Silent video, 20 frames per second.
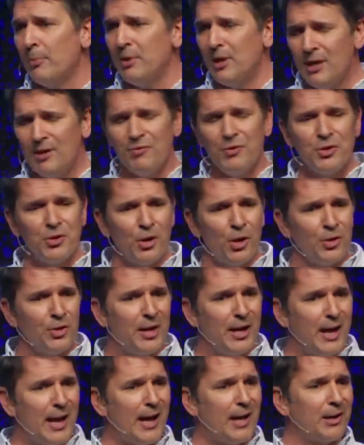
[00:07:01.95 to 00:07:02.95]
even though
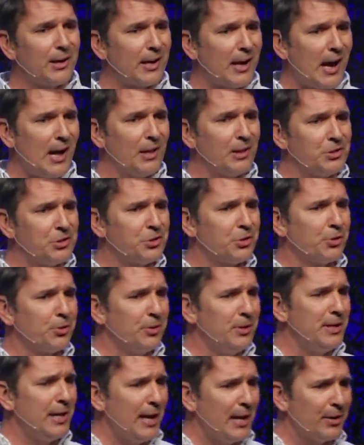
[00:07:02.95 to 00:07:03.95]
they had a college
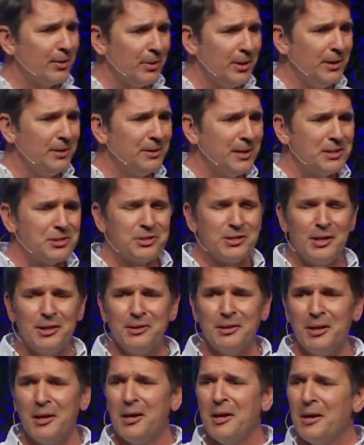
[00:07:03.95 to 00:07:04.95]
degree entering, they said
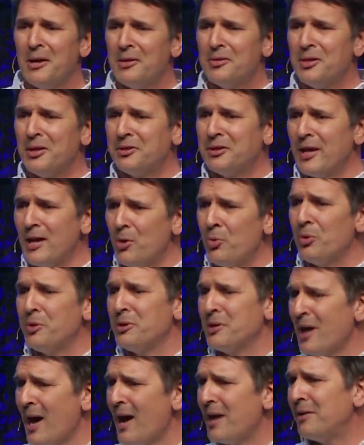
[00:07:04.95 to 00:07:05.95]
that they would
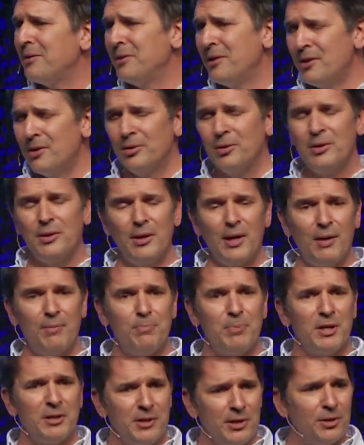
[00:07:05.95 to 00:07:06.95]
not have
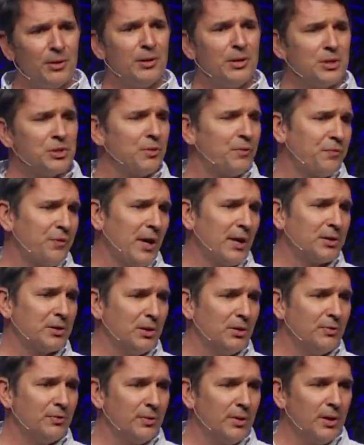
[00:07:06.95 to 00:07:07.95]
been nearly as
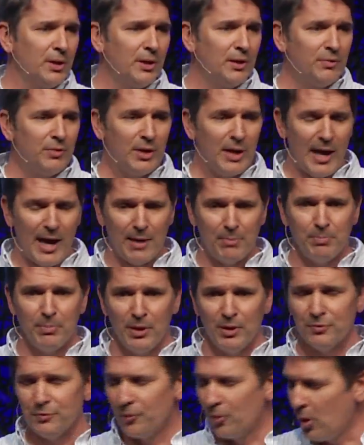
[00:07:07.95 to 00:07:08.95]
effective if it hadn't
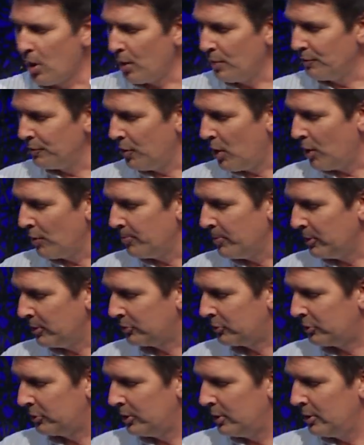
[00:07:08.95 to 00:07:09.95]
been for our
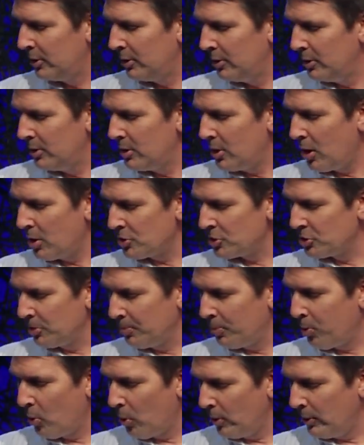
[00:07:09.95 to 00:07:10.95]
involvement, our
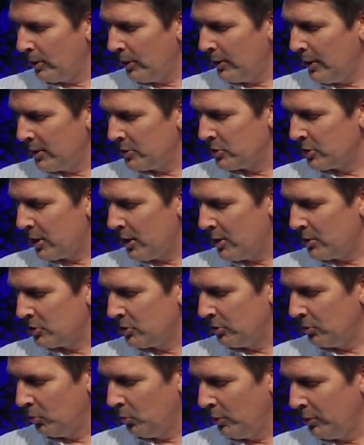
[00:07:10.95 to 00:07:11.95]
support, and
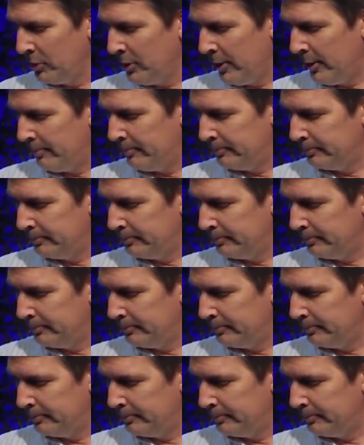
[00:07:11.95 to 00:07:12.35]
education with them.